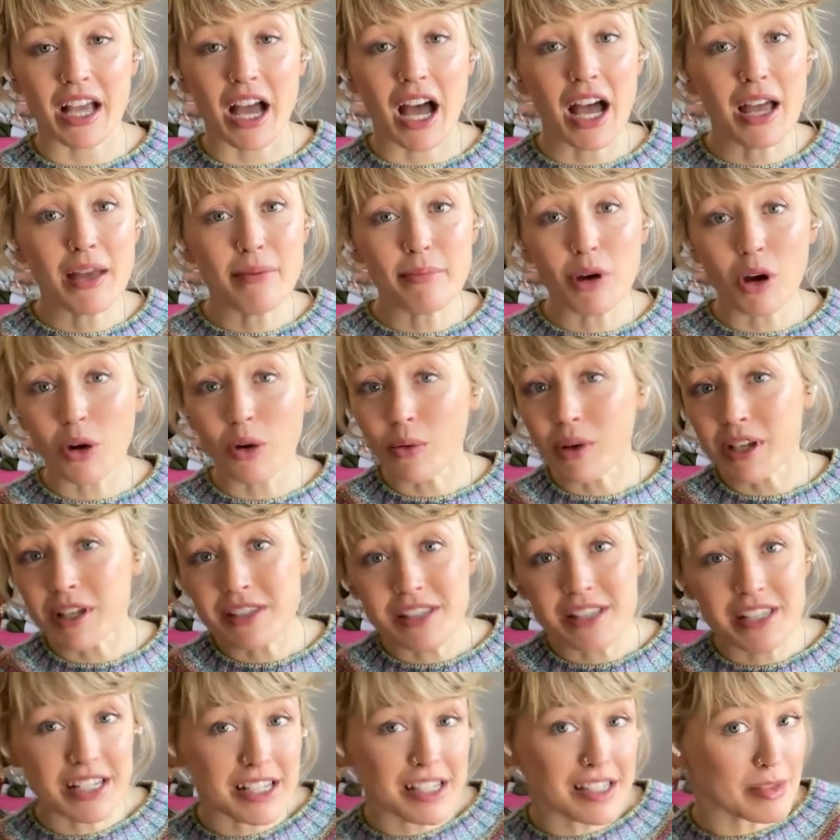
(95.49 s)
I'm always
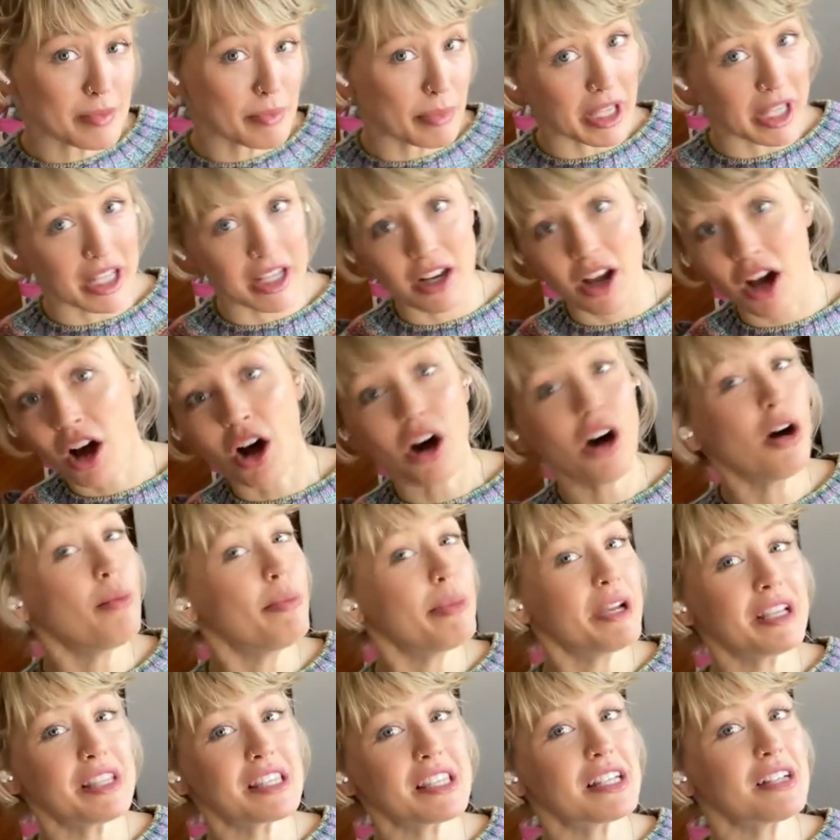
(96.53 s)
gonna spin all
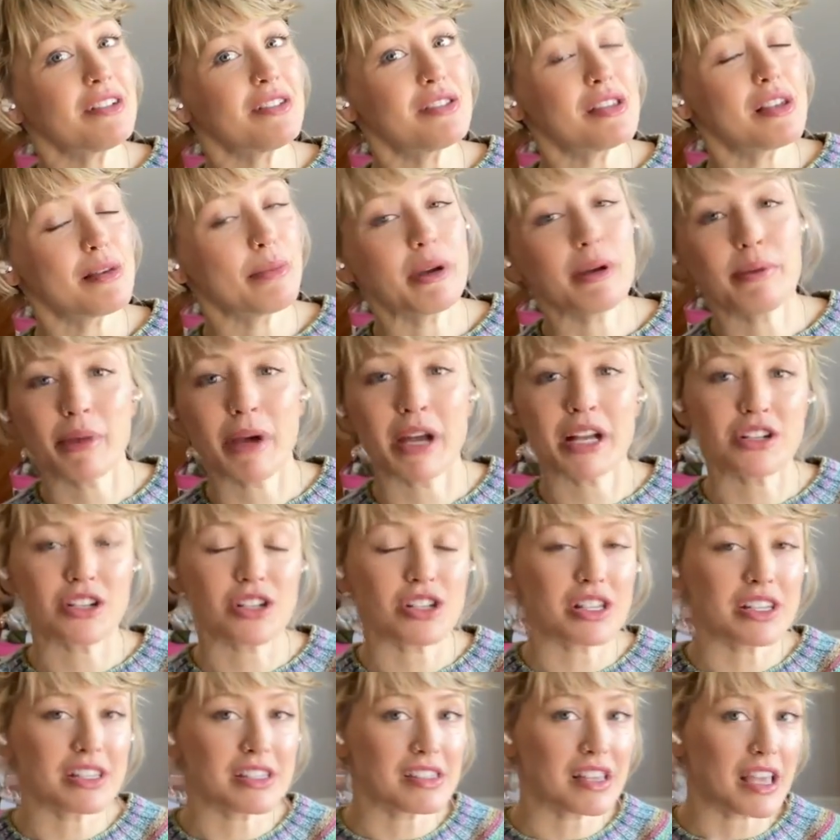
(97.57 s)
my singles on my
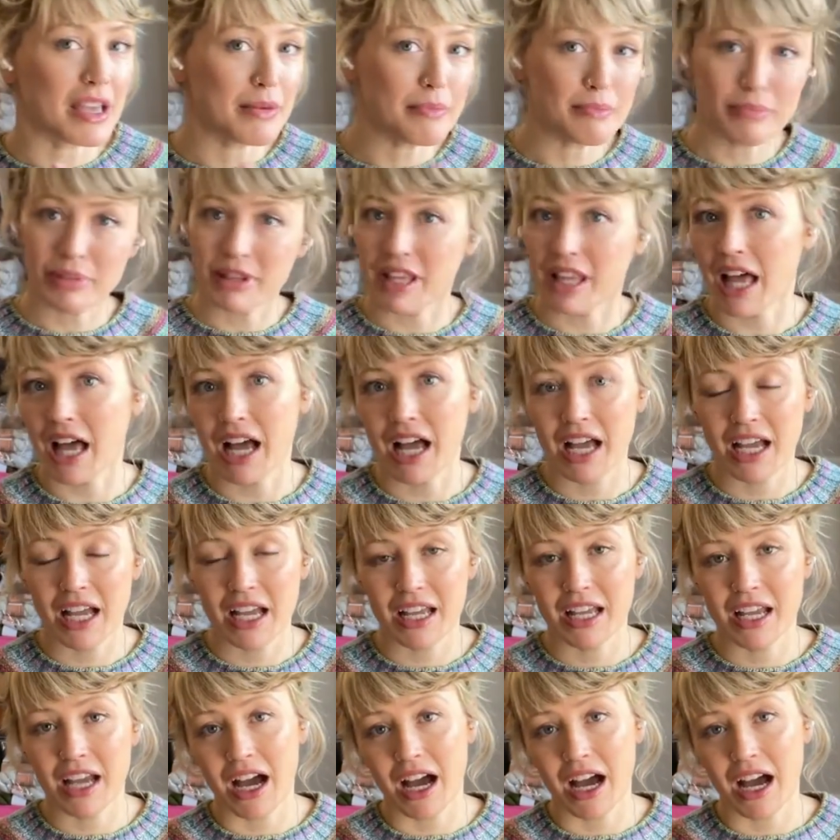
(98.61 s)
Matchless and ply